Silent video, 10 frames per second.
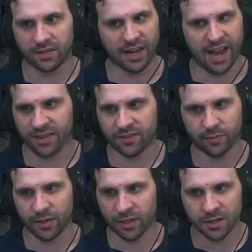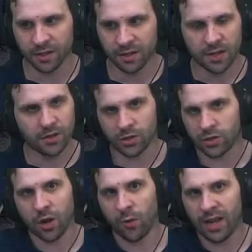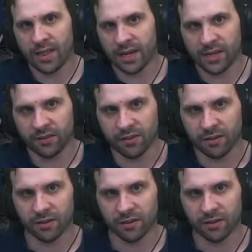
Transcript: It has to be. There's no way that it isn't.